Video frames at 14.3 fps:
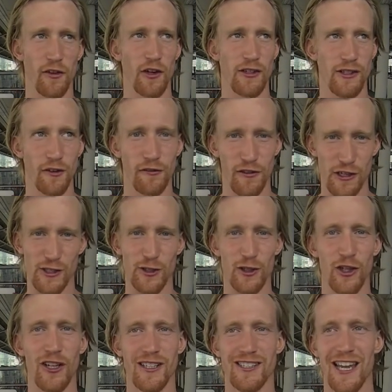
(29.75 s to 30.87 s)
first
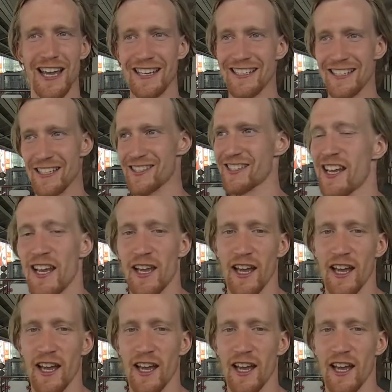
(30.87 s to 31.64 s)
official attendance